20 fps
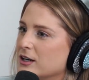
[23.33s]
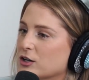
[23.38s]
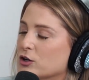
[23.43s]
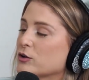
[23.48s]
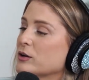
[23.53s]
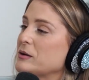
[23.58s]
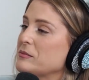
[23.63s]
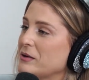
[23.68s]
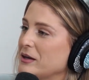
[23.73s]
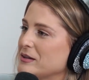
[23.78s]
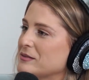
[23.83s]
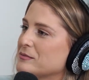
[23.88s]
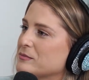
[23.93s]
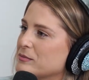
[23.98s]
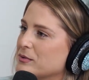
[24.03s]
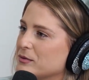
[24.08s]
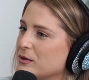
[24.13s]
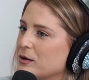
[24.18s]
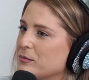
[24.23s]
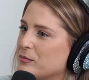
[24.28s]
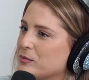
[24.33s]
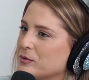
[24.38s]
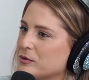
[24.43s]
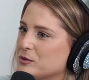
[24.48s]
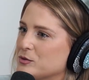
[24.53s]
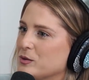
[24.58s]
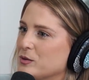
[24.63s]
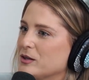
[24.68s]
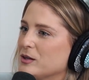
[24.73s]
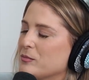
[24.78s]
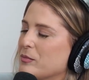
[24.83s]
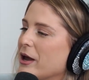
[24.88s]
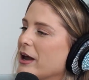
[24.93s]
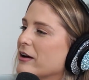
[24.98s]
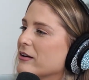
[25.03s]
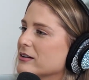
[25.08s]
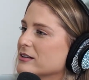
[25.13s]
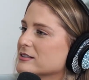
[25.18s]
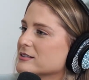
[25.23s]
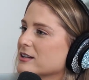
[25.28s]
agreement but uh, between the
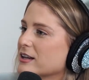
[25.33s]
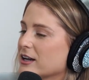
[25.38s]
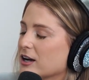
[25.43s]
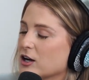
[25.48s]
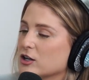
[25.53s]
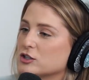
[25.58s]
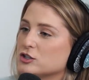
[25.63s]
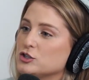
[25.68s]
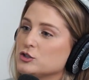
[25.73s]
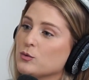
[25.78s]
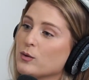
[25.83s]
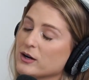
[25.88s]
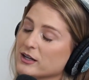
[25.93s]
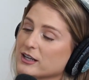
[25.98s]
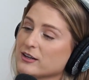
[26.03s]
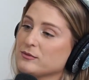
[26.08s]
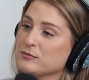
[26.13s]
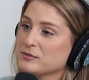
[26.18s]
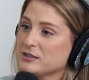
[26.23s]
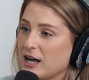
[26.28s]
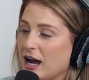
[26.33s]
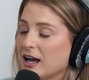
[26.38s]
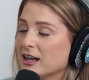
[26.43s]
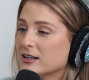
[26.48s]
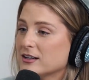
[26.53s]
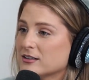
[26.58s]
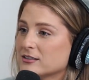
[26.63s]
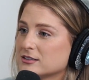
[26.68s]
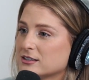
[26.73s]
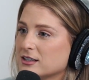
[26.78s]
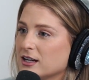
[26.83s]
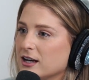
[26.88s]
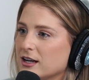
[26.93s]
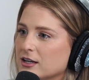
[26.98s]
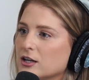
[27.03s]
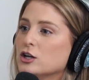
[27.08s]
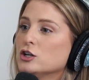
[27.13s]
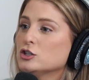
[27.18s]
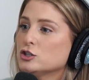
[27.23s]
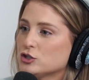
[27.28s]
parents like do you want to give him tylenol
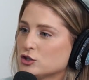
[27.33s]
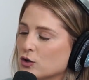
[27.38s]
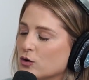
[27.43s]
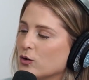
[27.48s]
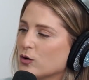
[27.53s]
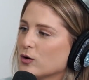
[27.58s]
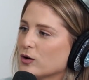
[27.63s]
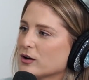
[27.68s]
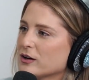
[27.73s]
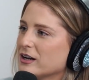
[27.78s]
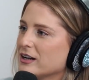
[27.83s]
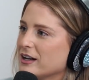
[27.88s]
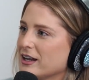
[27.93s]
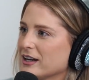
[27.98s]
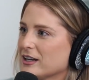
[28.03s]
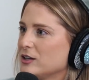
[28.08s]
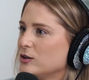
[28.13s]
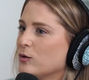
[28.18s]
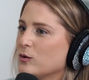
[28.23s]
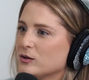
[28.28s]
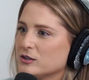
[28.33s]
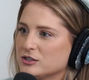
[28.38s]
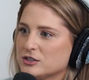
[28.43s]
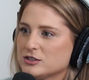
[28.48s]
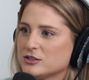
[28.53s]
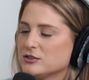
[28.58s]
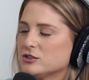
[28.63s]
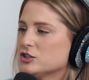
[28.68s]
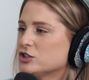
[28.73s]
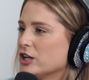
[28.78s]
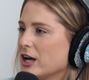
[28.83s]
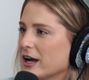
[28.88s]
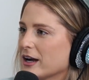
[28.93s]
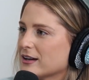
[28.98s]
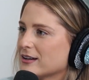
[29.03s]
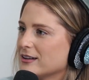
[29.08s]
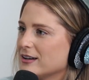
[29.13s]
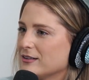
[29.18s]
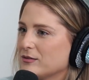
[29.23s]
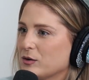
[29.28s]
tonight sure and like you always
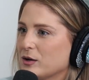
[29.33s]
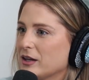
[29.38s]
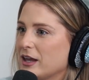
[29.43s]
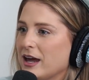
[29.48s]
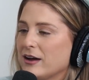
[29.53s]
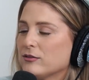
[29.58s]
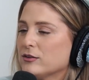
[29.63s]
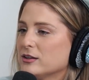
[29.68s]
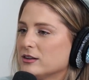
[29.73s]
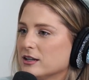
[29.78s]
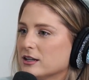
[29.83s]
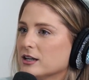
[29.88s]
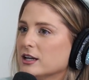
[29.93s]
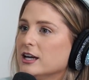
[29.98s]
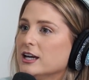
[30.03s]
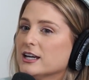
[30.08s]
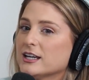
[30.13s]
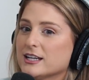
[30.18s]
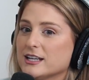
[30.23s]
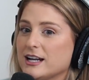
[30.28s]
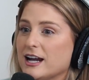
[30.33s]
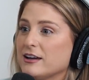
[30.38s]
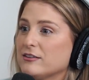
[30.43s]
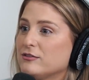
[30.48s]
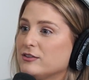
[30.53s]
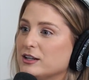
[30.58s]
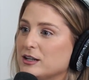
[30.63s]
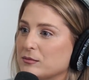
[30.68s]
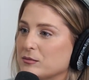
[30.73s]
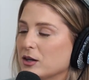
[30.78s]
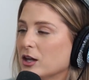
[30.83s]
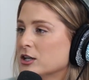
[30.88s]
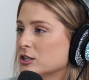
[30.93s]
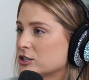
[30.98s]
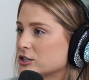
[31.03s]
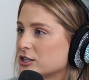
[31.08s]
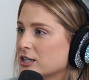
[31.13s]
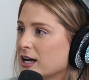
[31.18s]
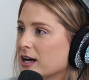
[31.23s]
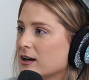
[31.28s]
check with mm-hmm. everything can i feed him
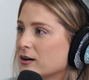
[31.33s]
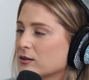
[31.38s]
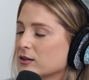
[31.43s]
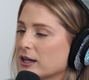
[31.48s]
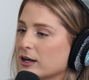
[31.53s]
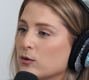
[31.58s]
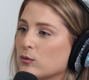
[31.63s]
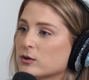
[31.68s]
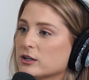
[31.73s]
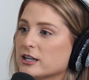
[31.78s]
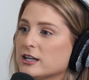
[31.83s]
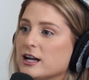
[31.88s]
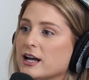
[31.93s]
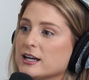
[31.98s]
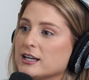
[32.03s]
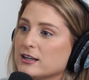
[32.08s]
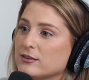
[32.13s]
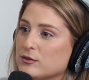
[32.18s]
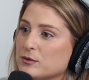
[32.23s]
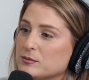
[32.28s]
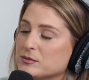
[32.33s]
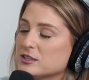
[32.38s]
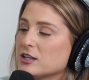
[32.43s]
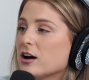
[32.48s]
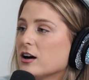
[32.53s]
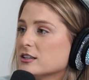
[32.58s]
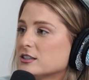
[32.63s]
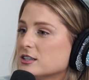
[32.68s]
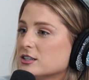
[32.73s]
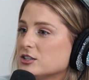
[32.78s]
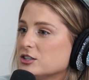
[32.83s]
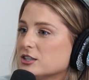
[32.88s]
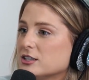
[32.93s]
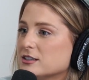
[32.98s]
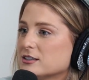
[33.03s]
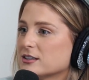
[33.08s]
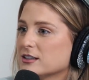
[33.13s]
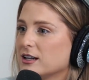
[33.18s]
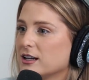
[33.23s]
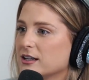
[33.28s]
lunch now like can i give him
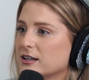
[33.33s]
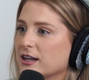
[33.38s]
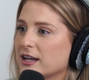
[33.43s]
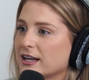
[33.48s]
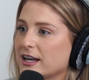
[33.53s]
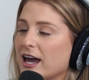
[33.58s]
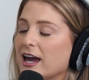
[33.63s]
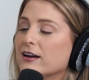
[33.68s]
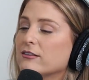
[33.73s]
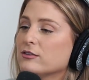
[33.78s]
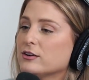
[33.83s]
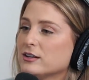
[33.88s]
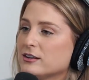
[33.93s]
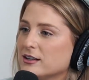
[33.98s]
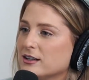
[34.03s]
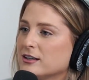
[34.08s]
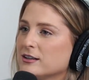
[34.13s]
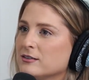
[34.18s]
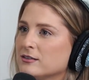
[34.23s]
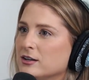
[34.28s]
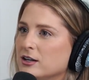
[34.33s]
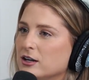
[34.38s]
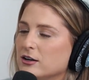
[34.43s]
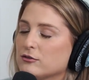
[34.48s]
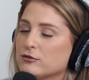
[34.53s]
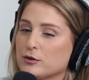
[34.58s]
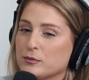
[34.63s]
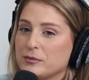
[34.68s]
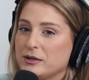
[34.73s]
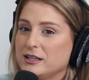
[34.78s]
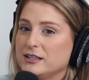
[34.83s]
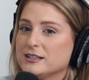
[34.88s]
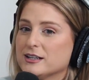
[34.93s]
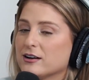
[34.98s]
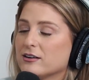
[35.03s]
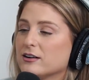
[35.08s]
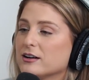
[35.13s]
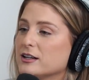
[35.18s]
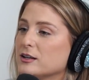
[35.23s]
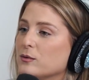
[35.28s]
sausages can i like everything for me and
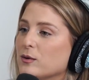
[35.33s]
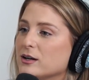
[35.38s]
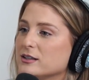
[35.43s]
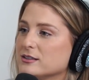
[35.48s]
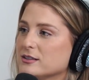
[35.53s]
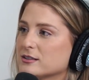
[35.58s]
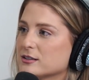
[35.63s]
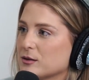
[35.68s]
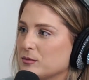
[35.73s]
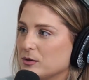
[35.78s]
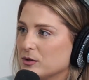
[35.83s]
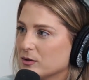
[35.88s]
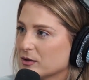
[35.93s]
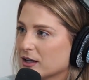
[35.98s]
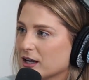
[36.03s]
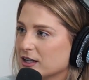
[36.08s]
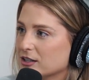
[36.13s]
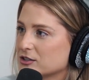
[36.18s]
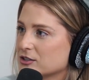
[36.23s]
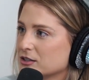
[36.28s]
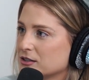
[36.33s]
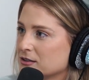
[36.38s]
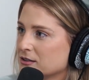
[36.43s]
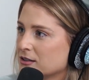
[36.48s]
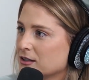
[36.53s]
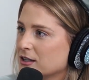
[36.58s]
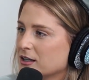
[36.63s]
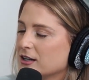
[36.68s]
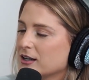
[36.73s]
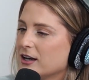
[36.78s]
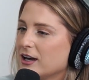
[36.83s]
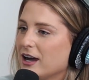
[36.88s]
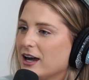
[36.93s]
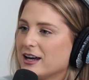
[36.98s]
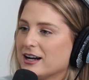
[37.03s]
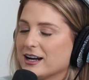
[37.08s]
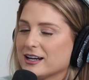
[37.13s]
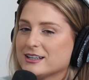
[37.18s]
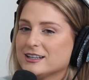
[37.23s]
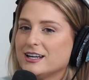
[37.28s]
daryl anyways is communication yeah
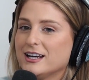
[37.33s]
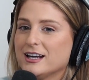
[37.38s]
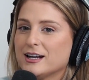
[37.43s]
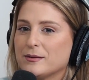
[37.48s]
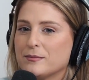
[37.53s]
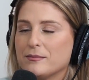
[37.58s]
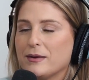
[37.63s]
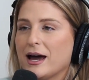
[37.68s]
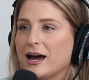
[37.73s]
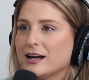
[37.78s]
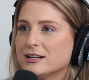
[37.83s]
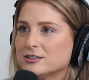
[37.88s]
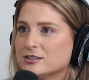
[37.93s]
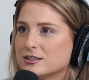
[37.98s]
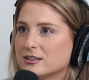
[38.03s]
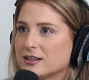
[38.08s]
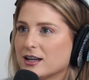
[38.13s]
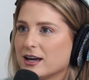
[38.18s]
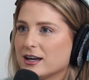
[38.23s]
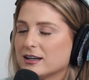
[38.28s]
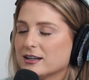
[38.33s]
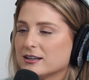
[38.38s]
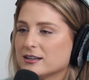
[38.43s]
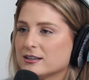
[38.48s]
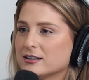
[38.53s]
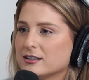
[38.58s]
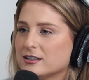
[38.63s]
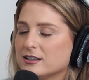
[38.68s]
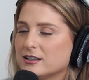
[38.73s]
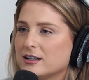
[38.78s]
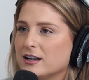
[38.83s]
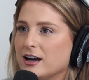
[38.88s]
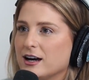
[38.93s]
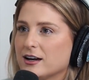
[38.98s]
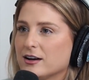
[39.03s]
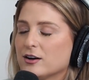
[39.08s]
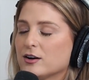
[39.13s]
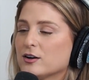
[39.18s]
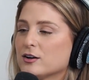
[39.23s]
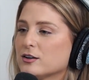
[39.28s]
and i can't imagine like
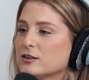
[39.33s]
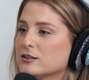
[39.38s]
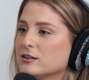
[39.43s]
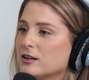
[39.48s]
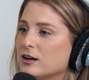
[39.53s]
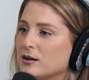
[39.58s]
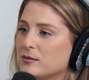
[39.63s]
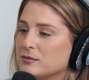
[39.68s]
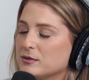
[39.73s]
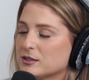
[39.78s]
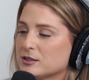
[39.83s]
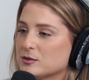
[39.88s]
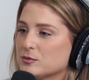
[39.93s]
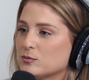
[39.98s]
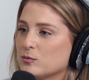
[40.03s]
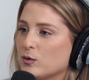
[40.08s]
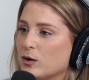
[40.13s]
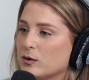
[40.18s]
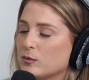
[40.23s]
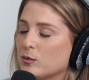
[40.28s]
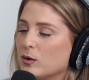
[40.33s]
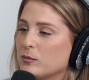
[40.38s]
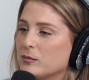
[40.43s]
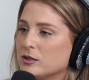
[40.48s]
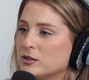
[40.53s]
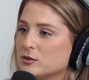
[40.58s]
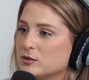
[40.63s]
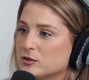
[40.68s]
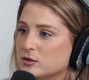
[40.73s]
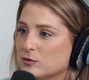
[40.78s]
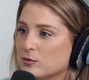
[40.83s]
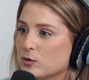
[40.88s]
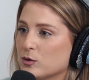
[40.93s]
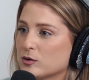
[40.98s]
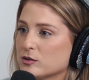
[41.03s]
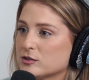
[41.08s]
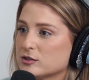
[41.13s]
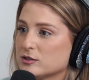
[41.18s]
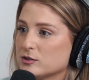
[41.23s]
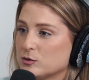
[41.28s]
i heard um, this one woman who's
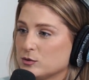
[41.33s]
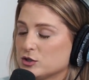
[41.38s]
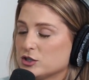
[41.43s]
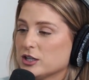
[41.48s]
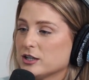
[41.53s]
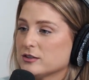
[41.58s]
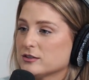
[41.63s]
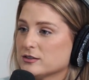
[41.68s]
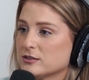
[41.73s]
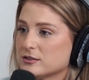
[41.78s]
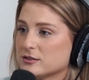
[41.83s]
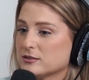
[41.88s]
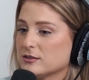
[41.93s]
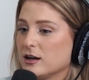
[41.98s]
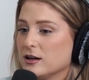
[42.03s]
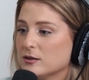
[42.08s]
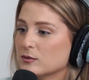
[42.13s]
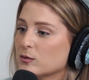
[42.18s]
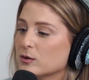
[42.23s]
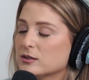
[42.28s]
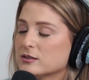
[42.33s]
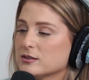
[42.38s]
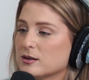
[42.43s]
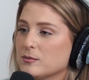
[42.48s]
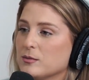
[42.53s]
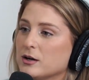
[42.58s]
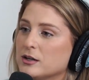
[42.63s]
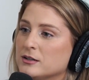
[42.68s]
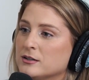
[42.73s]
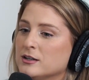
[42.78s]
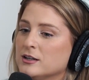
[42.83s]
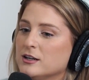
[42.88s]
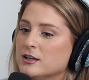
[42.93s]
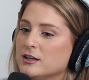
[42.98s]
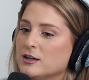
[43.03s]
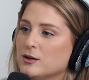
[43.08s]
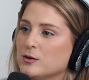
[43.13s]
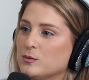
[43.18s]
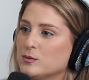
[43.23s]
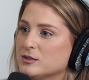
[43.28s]
divorced who shares a son with someone
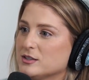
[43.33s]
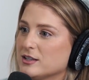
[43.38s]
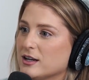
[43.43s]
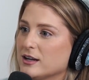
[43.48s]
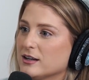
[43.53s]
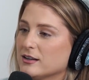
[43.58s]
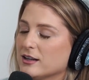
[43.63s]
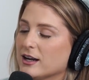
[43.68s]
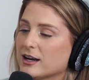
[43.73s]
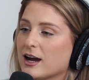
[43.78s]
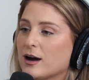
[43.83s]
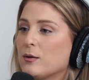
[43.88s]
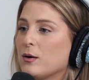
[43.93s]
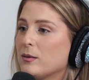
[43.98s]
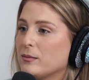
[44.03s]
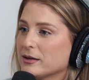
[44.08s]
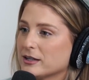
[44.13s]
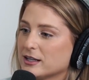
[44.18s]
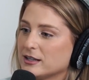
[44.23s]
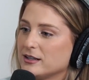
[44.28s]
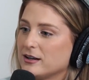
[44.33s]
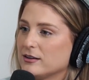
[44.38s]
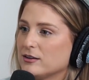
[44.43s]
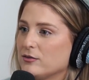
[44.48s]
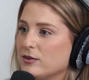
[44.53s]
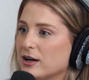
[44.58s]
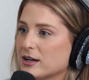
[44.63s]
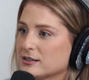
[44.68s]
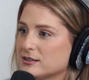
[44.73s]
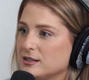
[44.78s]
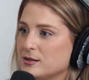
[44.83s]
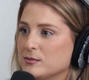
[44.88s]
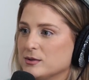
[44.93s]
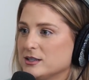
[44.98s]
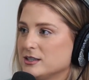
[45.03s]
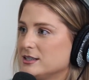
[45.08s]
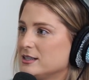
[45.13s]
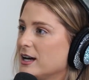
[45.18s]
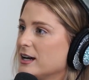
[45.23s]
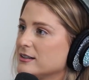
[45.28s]
okay. was saying like i want my kid to have the vaccine
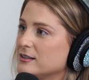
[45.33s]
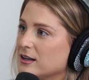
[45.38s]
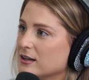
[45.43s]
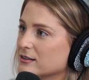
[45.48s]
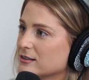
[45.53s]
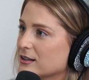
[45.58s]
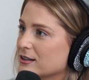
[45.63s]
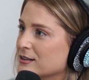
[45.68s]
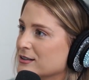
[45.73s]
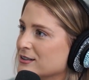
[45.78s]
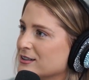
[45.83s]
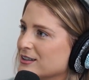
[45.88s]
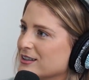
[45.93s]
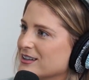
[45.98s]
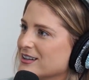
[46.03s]
but the dad doesn't